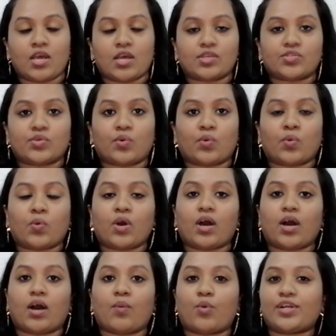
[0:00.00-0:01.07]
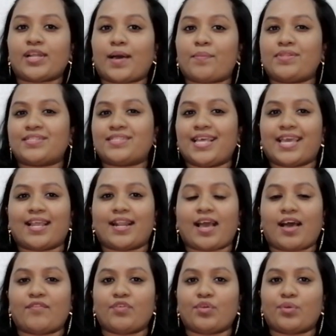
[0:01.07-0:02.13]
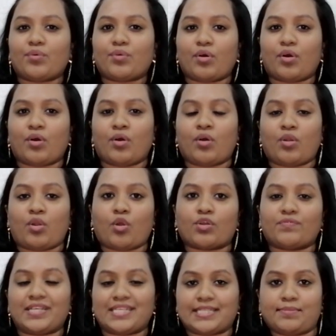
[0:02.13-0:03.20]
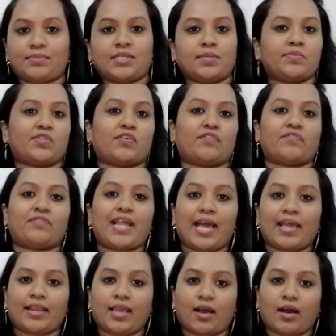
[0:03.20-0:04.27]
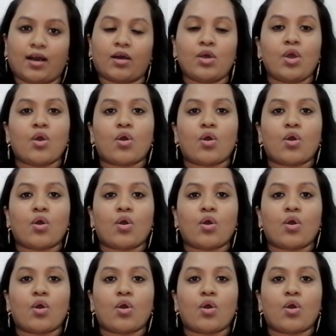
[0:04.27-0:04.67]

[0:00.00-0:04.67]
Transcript: So what happens, they can have a lot of these symptoms of diarrhea